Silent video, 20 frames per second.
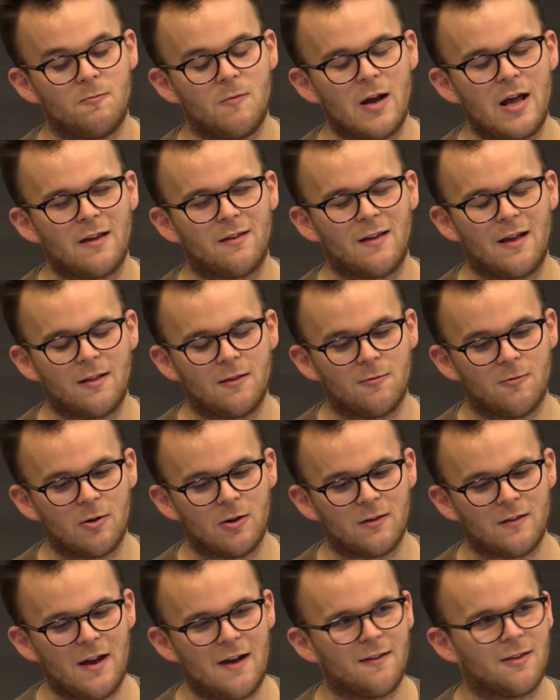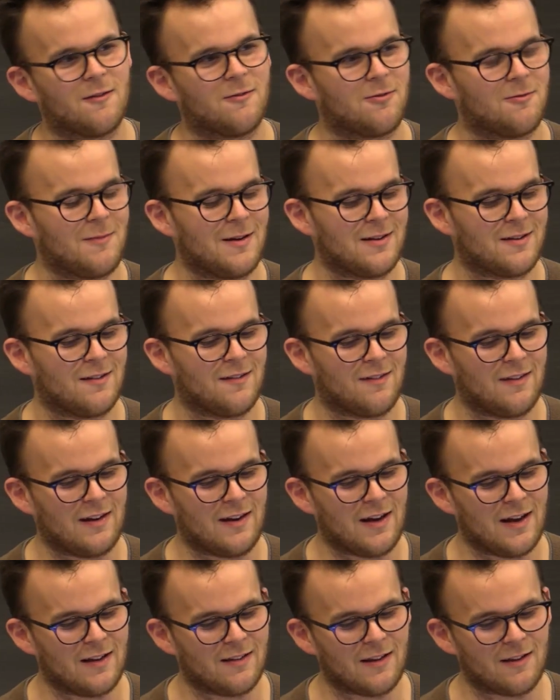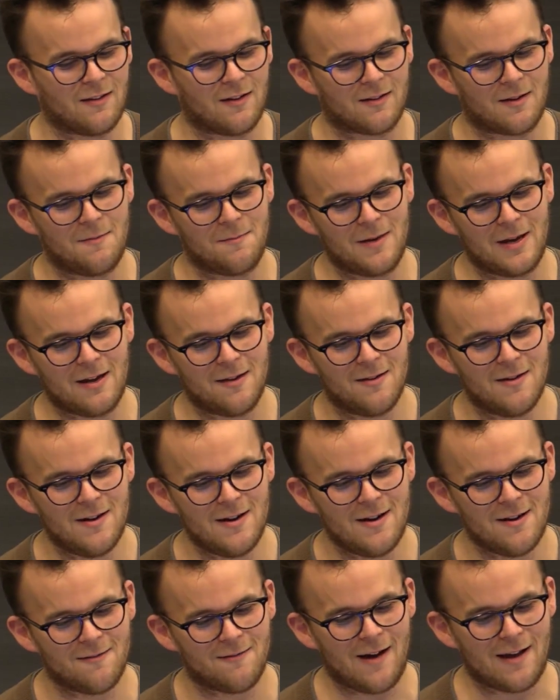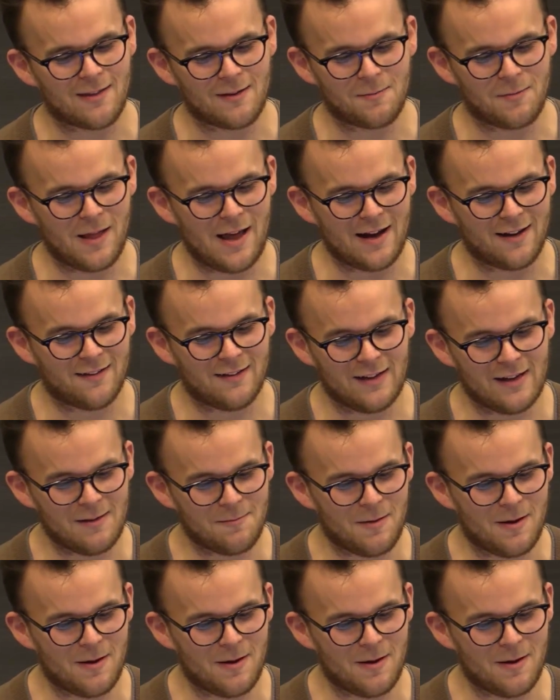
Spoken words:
when I said the words health information seeking, they looked at me rather blankly.